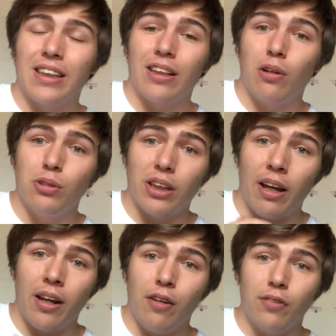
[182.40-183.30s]
that includes
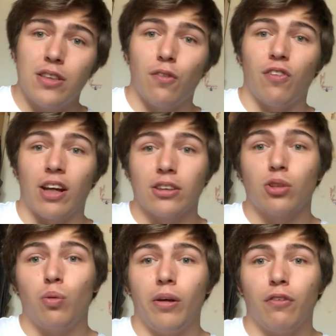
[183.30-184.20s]
any of these effects,
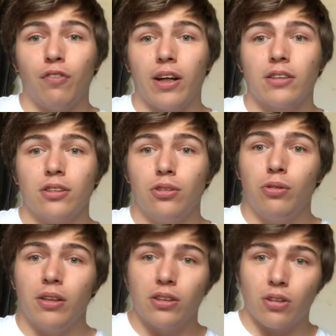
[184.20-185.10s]
quick effect, you
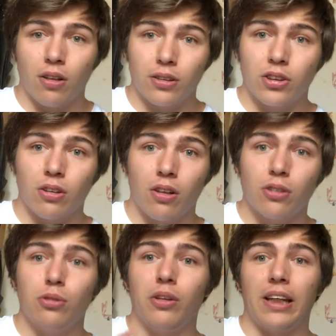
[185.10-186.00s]
can discard this
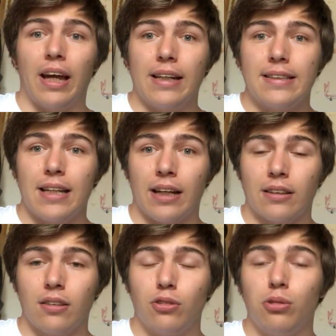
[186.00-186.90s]
card to negate
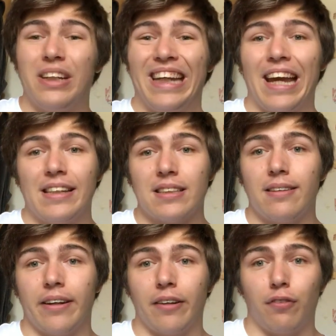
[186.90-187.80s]

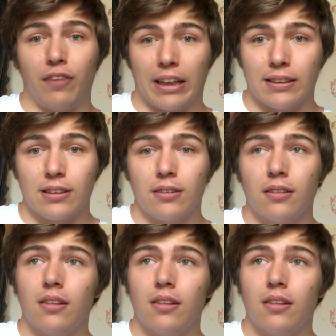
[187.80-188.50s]
that effect.